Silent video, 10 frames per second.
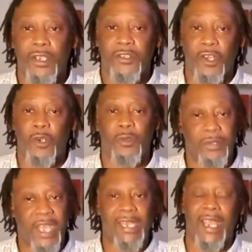So
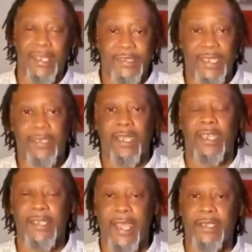they, like I said, they
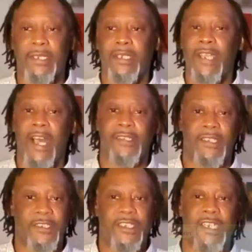connecting the dots to
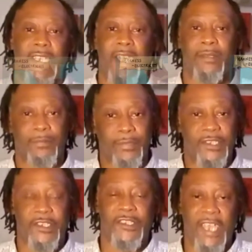see that it's
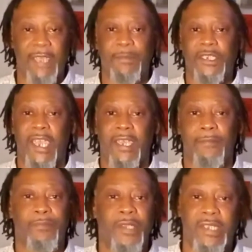the same tech
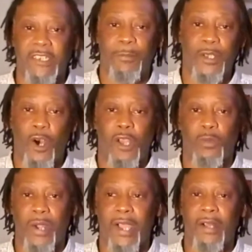that's been all
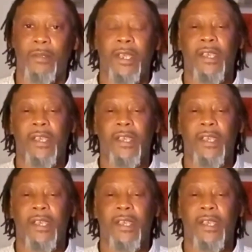around,